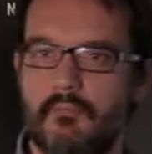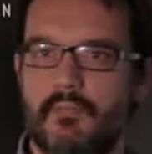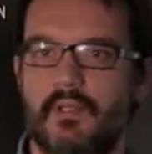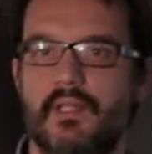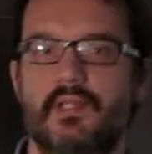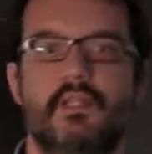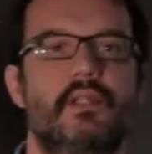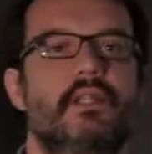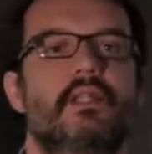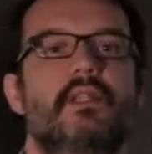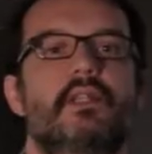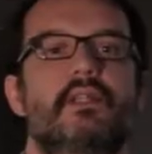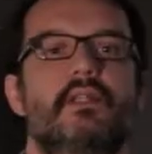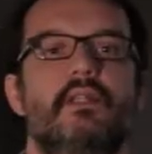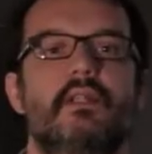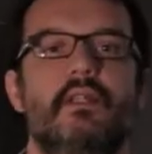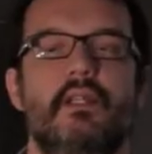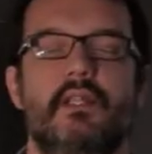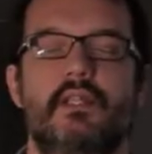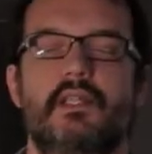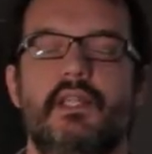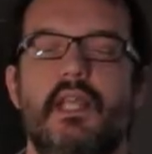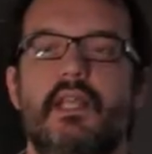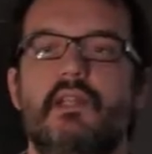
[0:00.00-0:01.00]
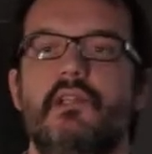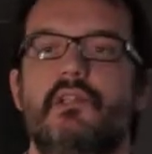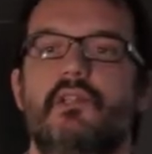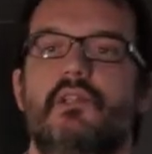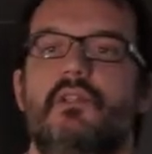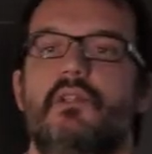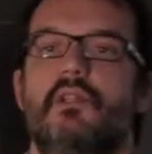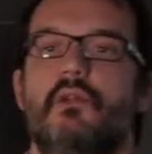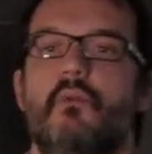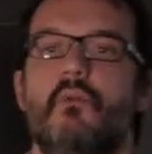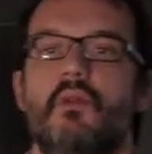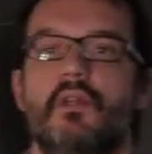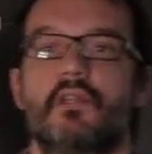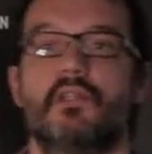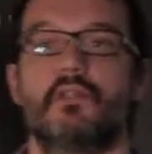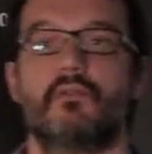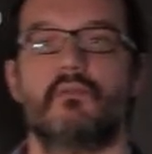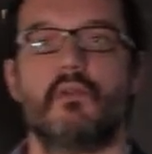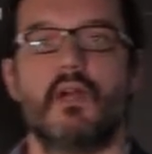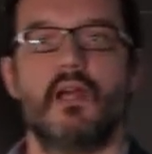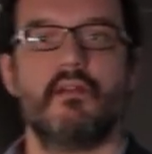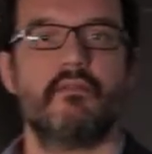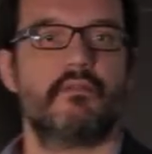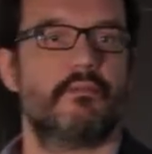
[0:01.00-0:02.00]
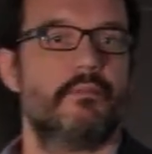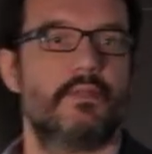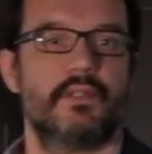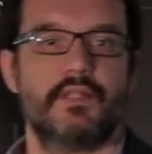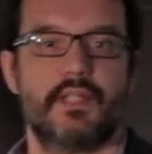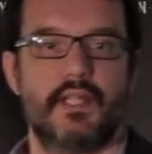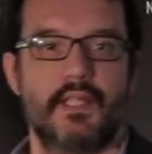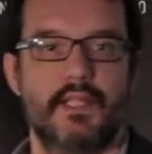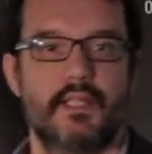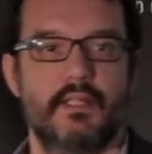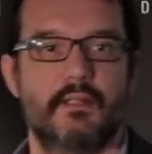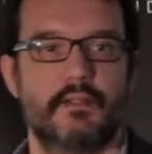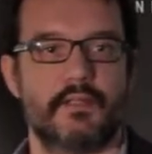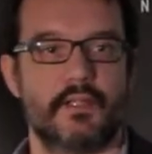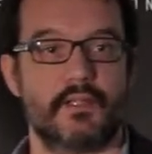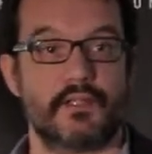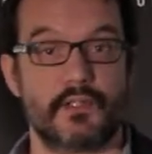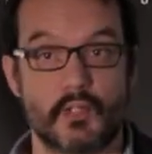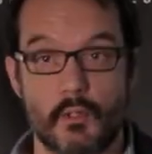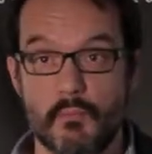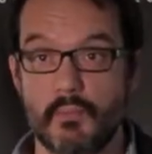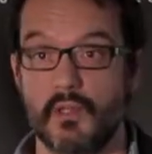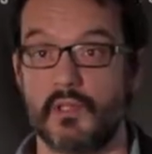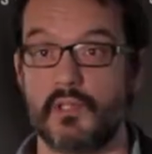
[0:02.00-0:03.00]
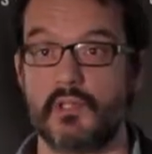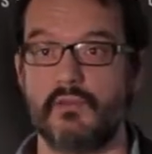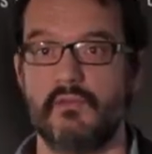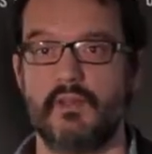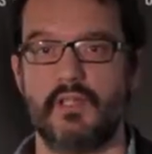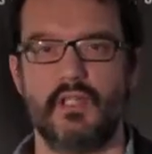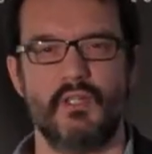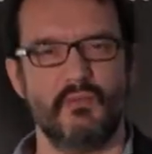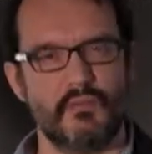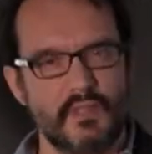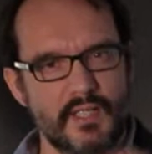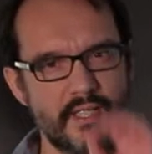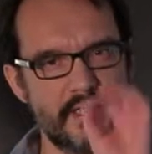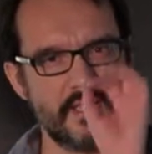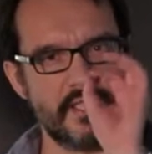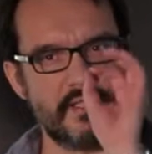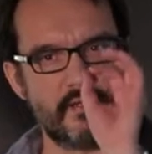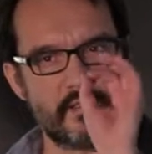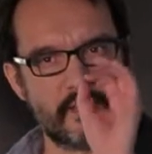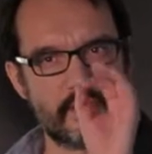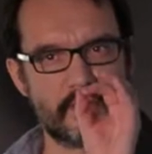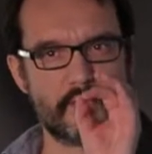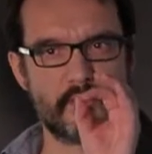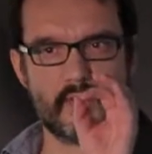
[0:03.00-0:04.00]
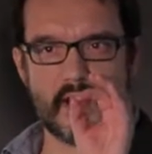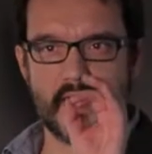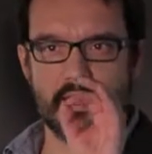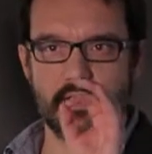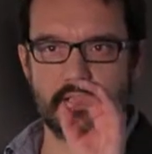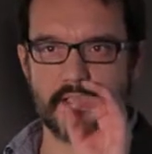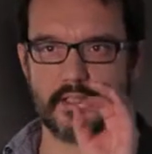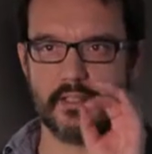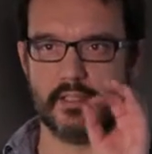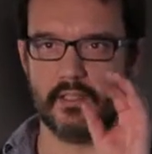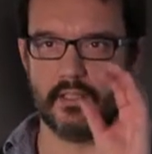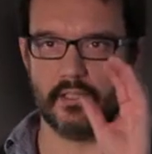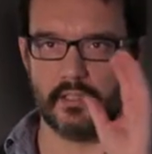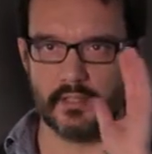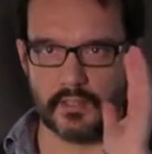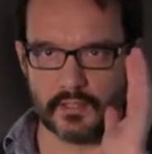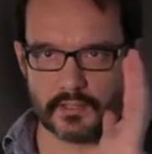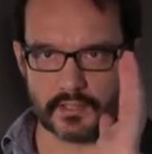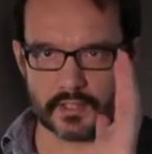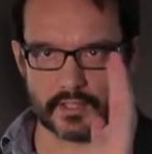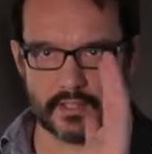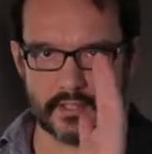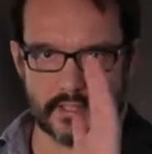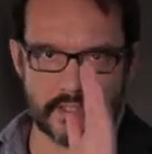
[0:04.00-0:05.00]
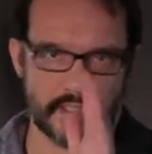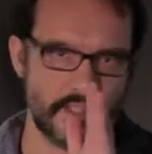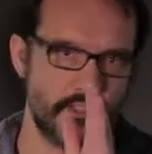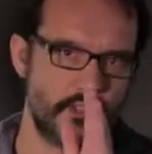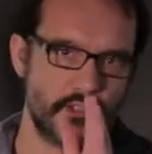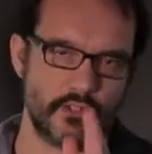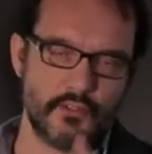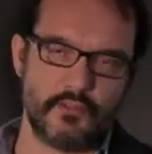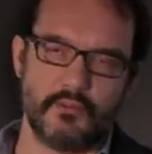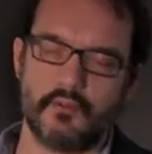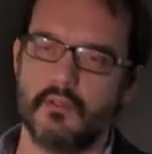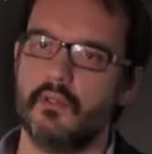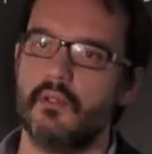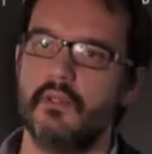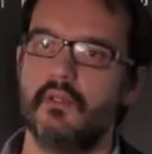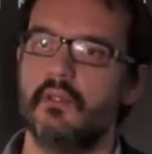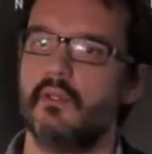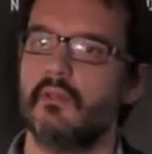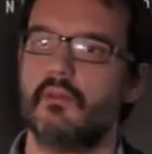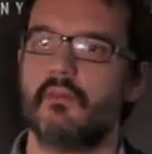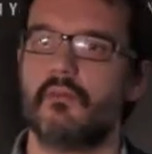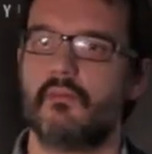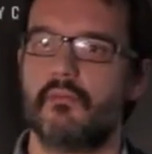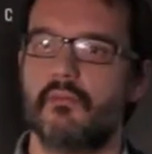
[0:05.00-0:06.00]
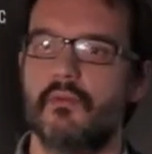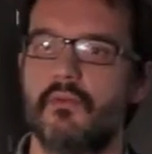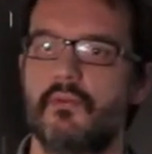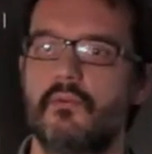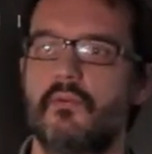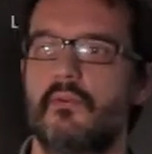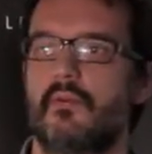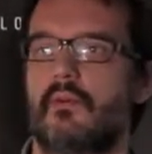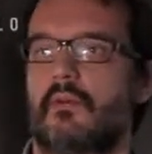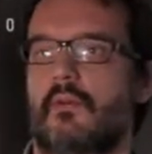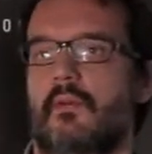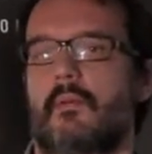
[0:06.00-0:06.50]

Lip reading: business intention that you want to derive from the data. There's so much of it. You really need a thread to lead you through.